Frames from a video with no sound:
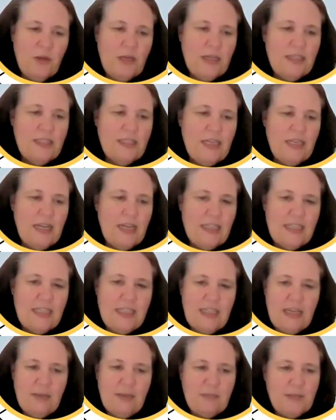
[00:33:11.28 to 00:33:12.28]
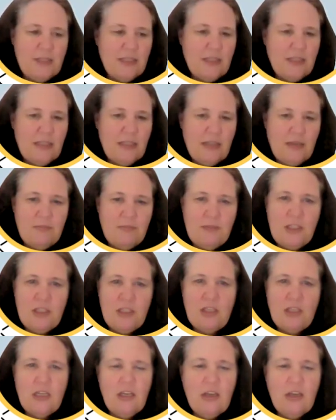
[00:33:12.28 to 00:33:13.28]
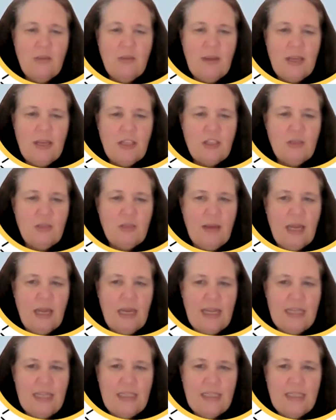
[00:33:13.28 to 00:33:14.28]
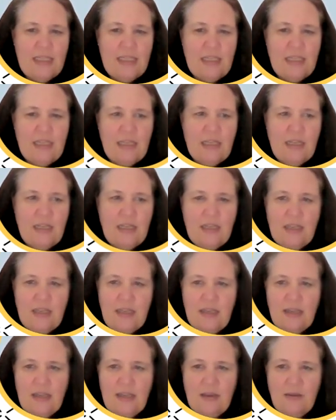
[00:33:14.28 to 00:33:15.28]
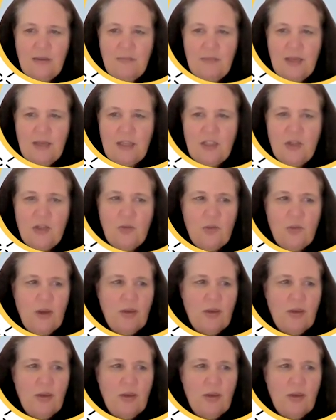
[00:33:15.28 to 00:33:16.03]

what is the next steps? I'm just going to go back to my lesson, back to